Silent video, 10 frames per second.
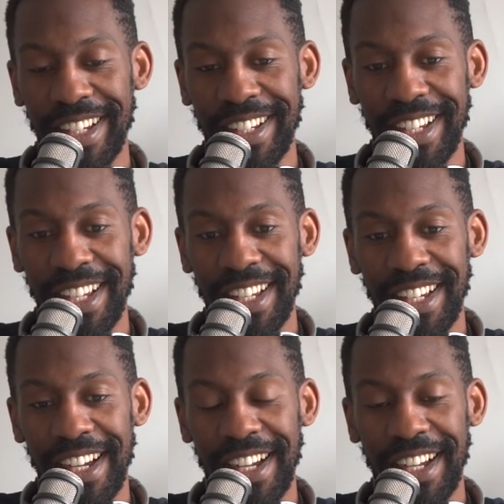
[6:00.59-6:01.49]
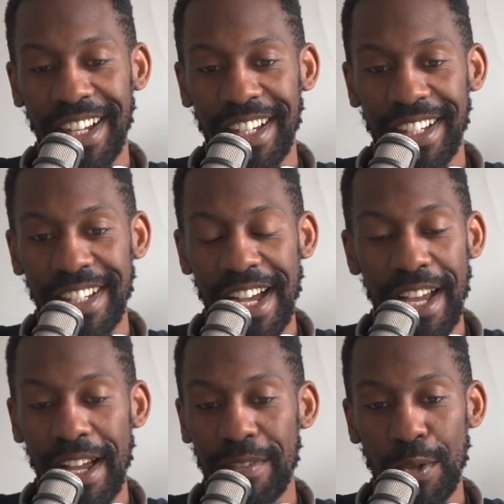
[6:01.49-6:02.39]
a uh,
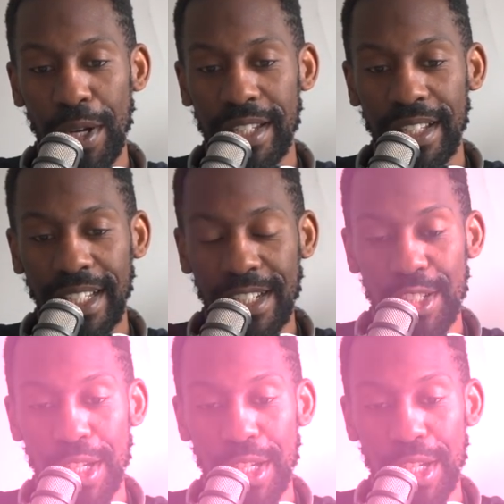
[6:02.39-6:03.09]
I, I, have no idea, like a